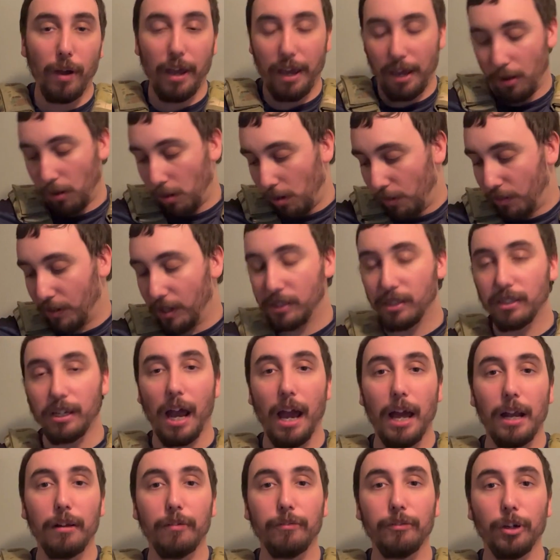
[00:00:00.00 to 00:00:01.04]
on the
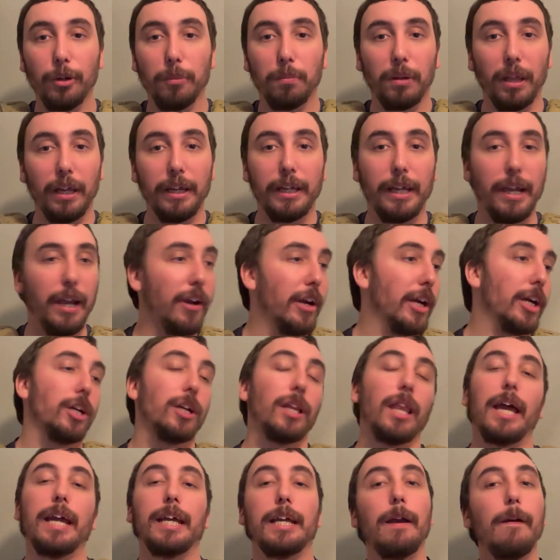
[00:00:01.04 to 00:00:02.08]
side of your plate carrier?
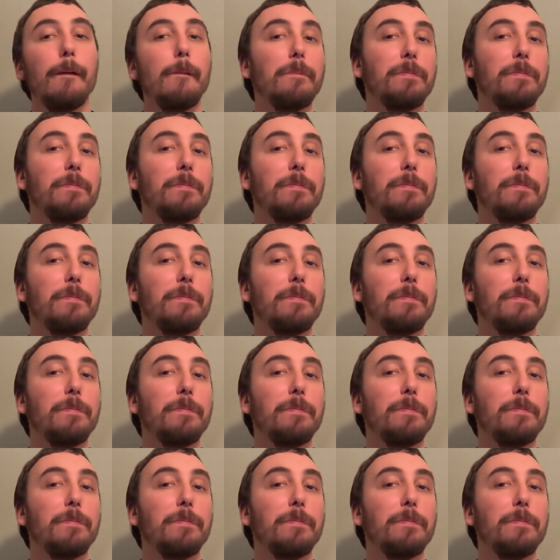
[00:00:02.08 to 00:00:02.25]
Like,